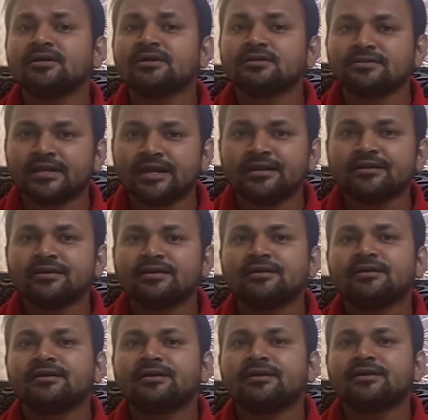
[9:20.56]
then
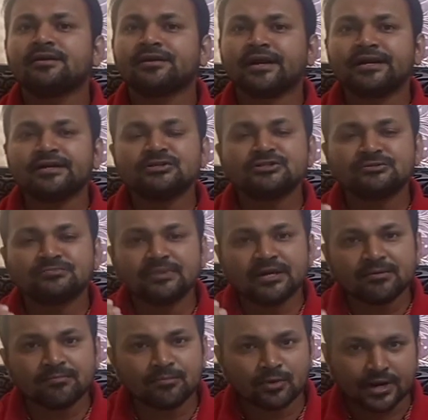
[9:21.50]
try to
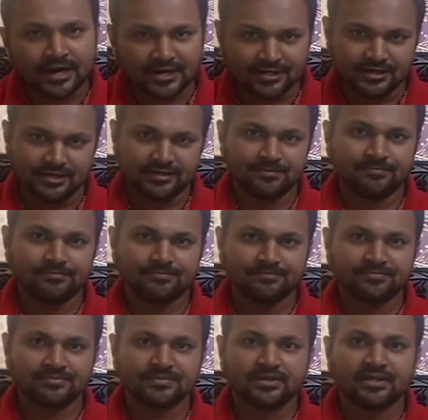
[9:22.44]
speak politely.
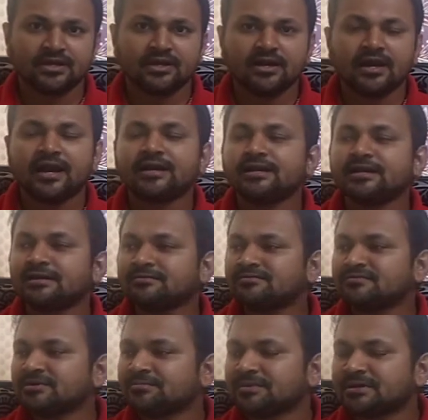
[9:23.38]
And
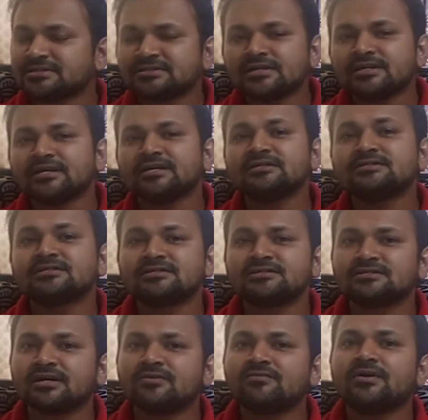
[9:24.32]
if the person is
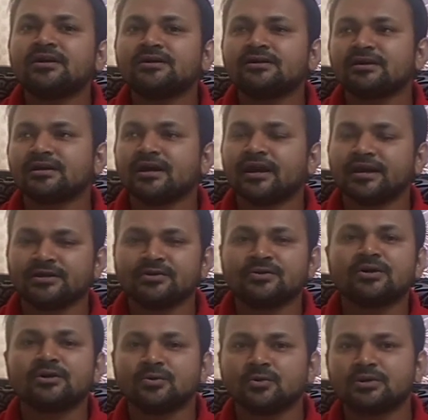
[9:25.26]
servant at
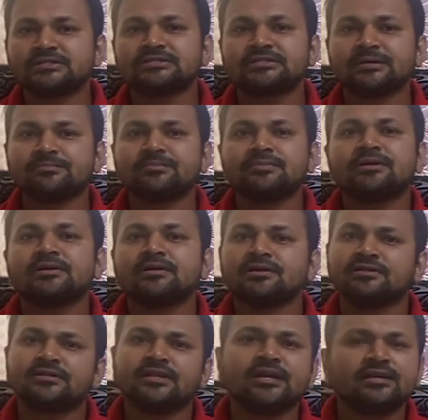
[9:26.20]
your doorstep,
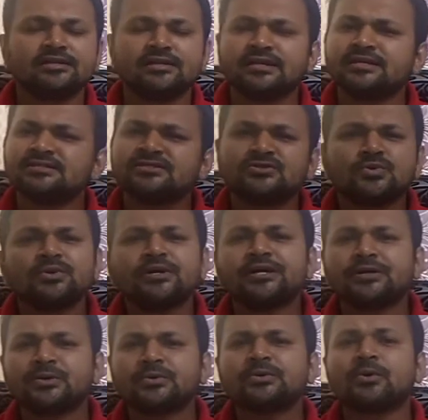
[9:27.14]
then there is no
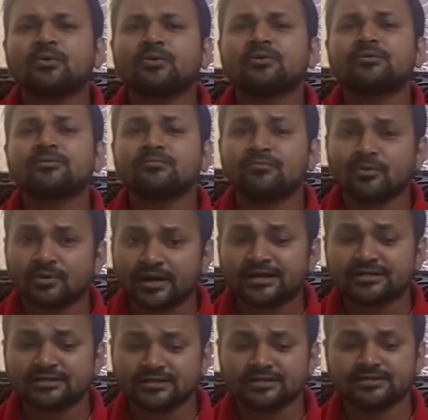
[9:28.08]
need to talk
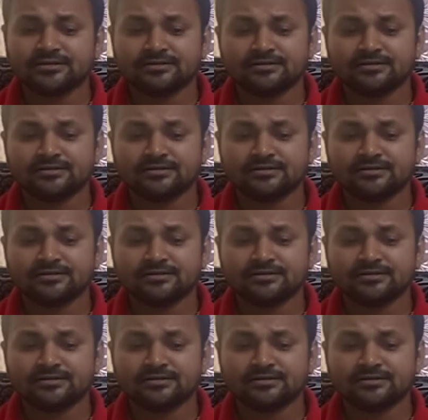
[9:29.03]
politely.